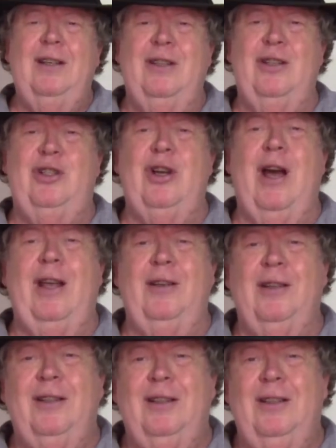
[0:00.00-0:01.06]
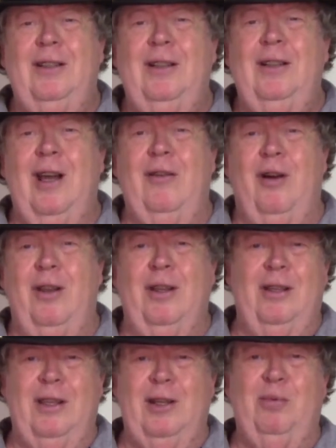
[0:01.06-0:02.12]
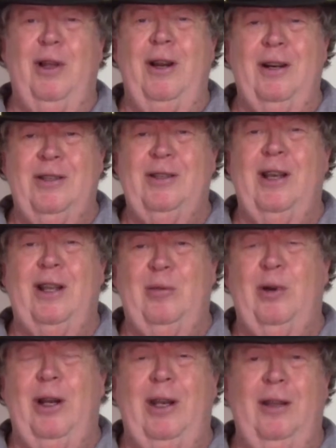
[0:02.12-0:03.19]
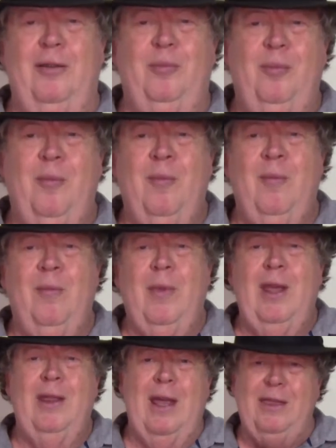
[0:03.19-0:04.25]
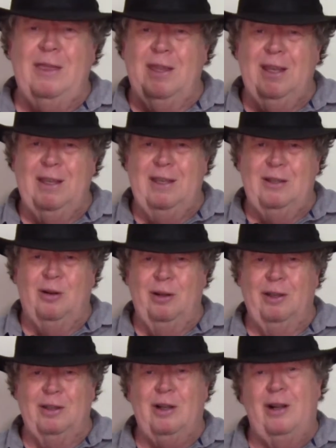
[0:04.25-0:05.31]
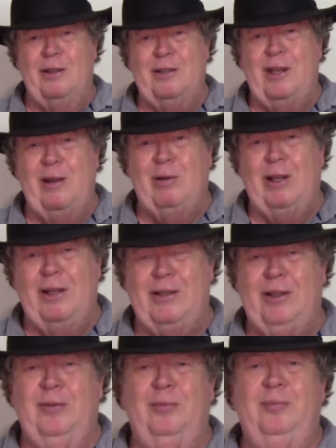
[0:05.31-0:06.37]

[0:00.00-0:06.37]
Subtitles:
shot of all the players celebrating. That thing he's holding is called a stabilizer.